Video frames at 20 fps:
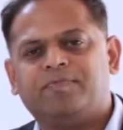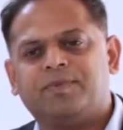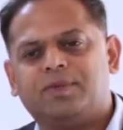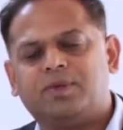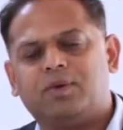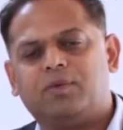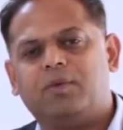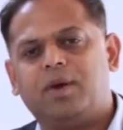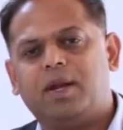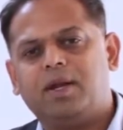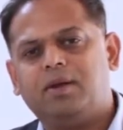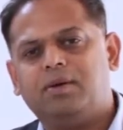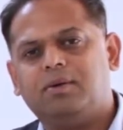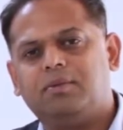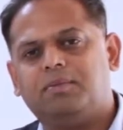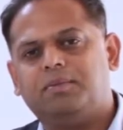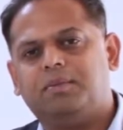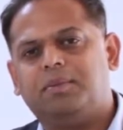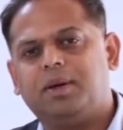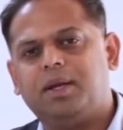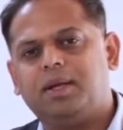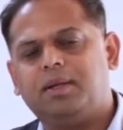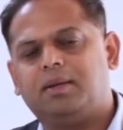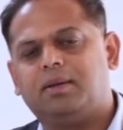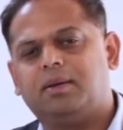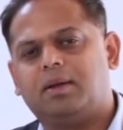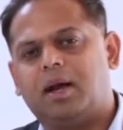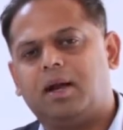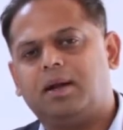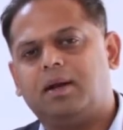So when you breathe
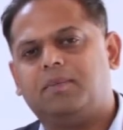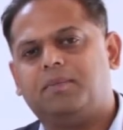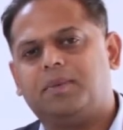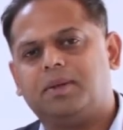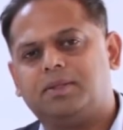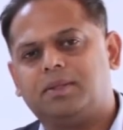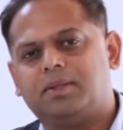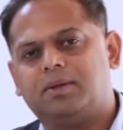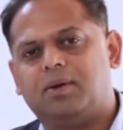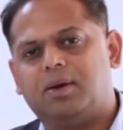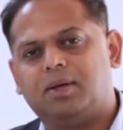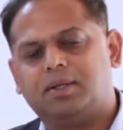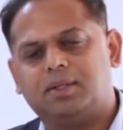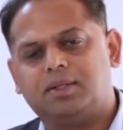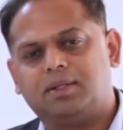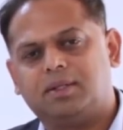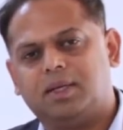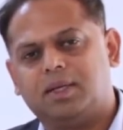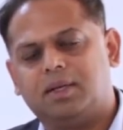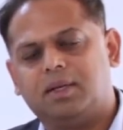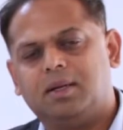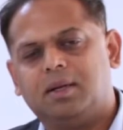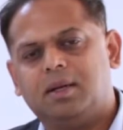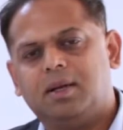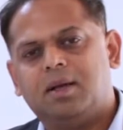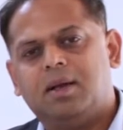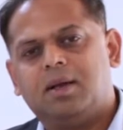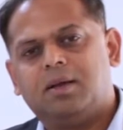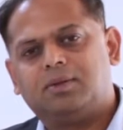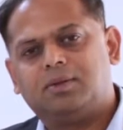100% oxygen,
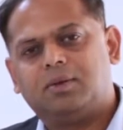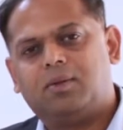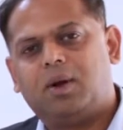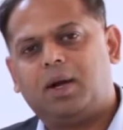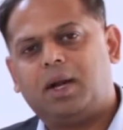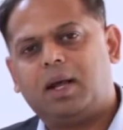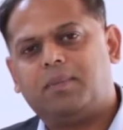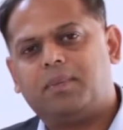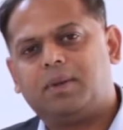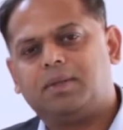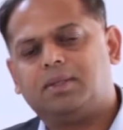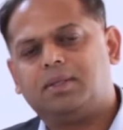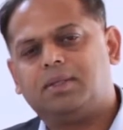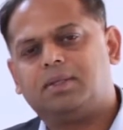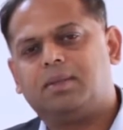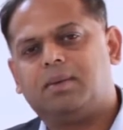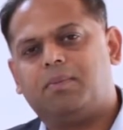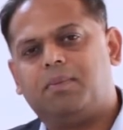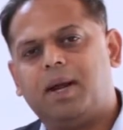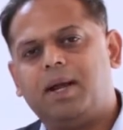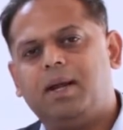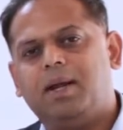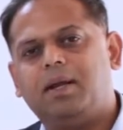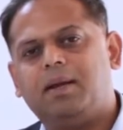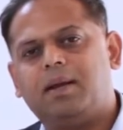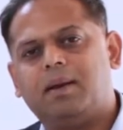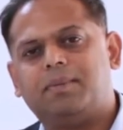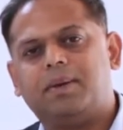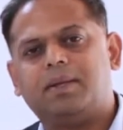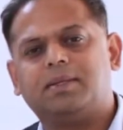so what happens is the
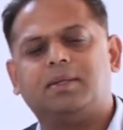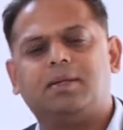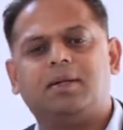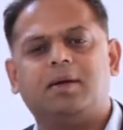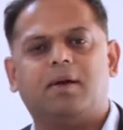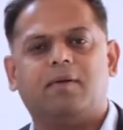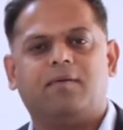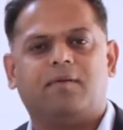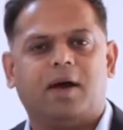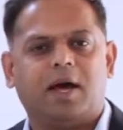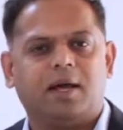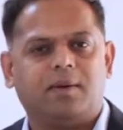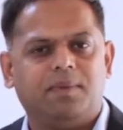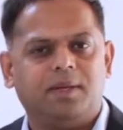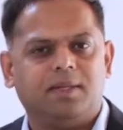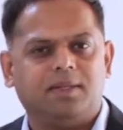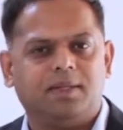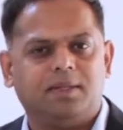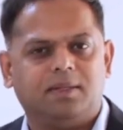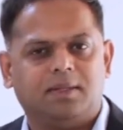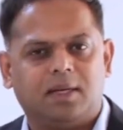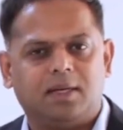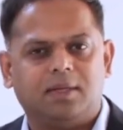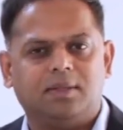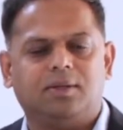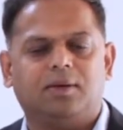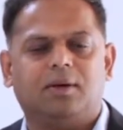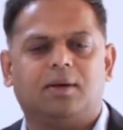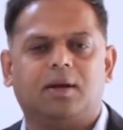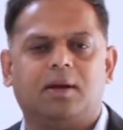binding capacity of RBCs, that
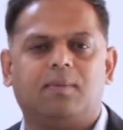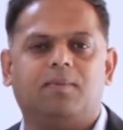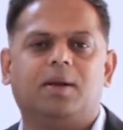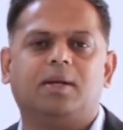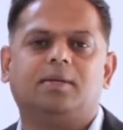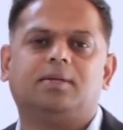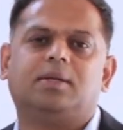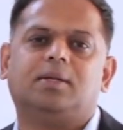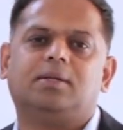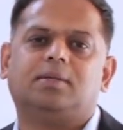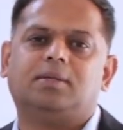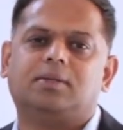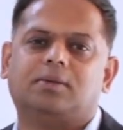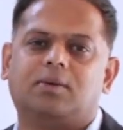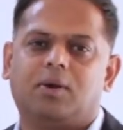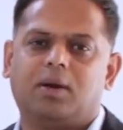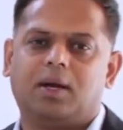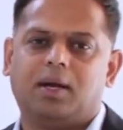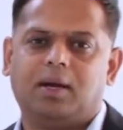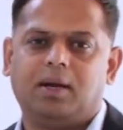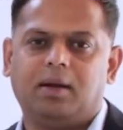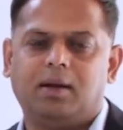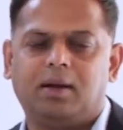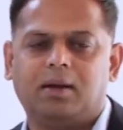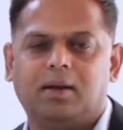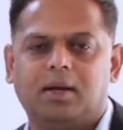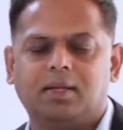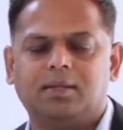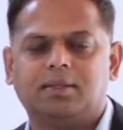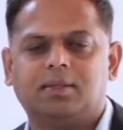is your red blood cells, is going to
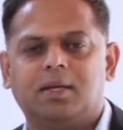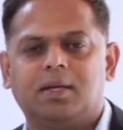increase